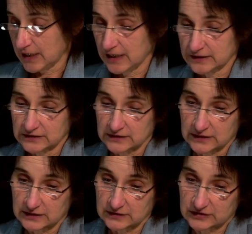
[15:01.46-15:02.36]
And
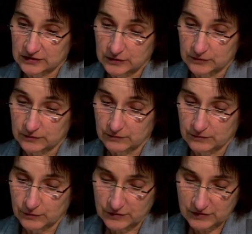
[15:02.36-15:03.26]
so
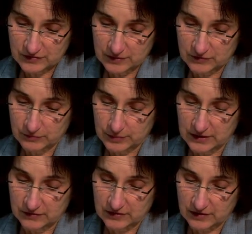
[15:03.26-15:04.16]
what these seem to
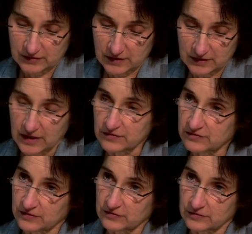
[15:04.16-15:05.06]
be is they're
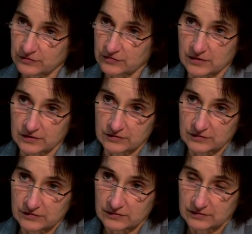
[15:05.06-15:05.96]
light-sensitive
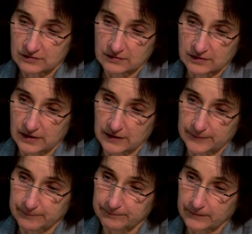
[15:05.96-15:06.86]
structures.
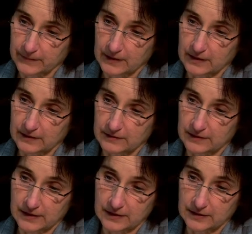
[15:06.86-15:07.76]

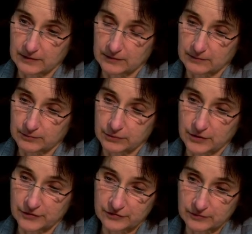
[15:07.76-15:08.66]
They
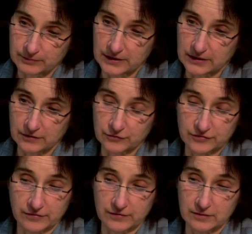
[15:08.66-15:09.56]
possibly are
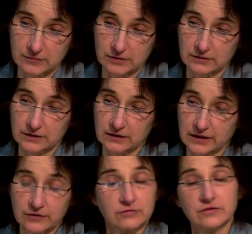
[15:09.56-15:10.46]
also
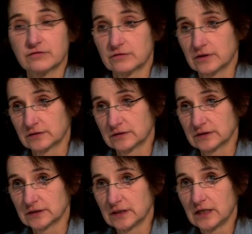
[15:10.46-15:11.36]
thermoregulatory
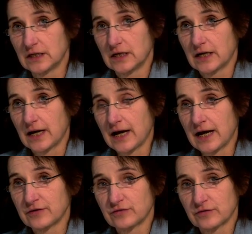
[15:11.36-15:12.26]
structures.
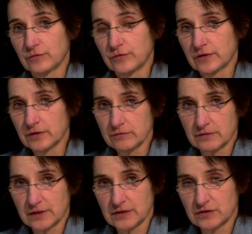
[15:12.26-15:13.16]
And
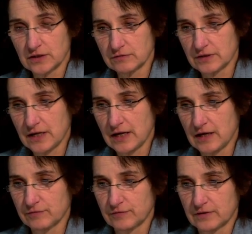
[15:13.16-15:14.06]
although they don't
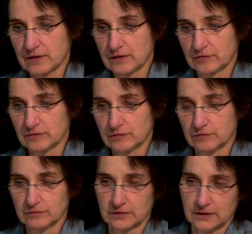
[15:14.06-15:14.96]
have the
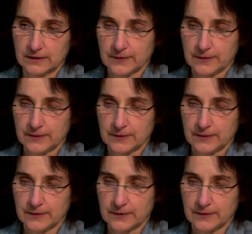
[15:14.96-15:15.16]
sort of